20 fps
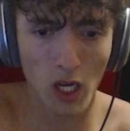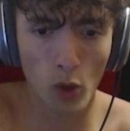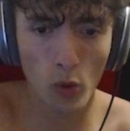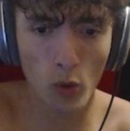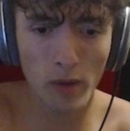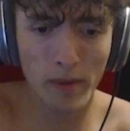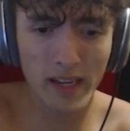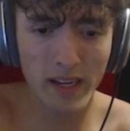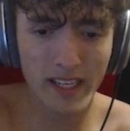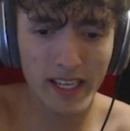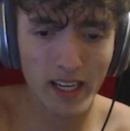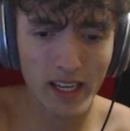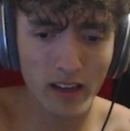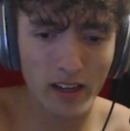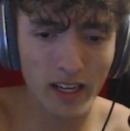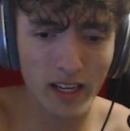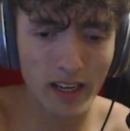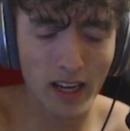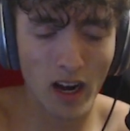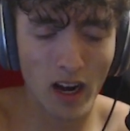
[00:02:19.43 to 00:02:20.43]
We've been killing
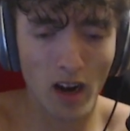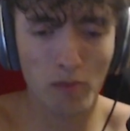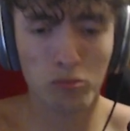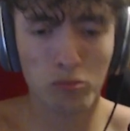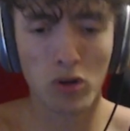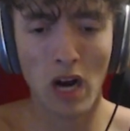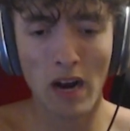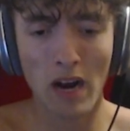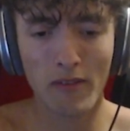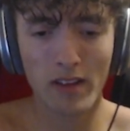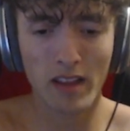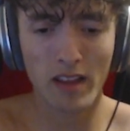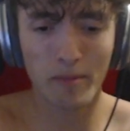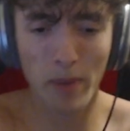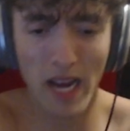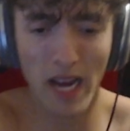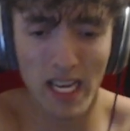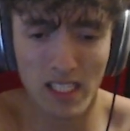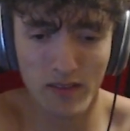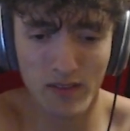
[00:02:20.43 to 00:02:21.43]
it on profit the
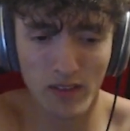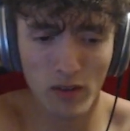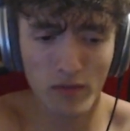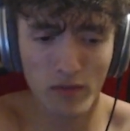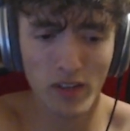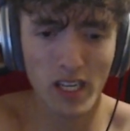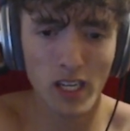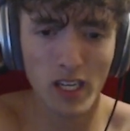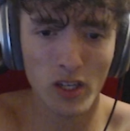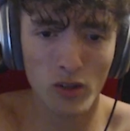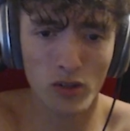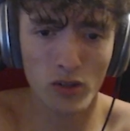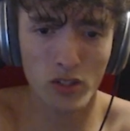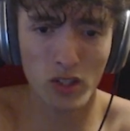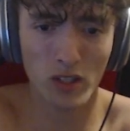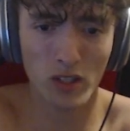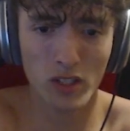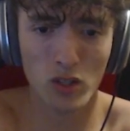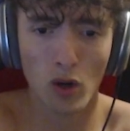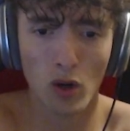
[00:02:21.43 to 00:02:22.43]
past few videos, so
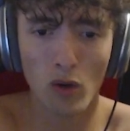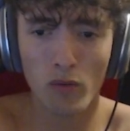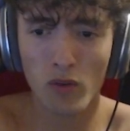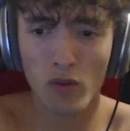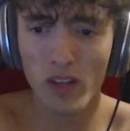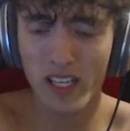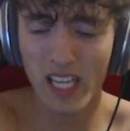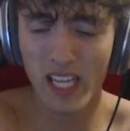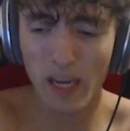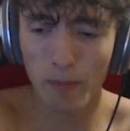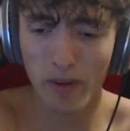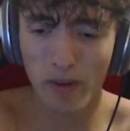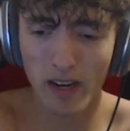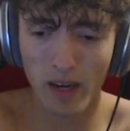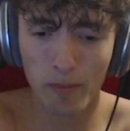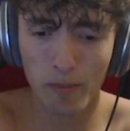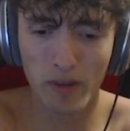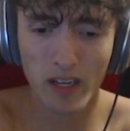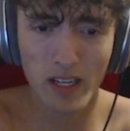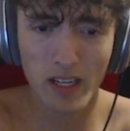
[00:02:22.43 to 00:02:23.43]
hopefully keep it
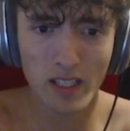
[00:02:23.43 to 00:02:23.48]
up.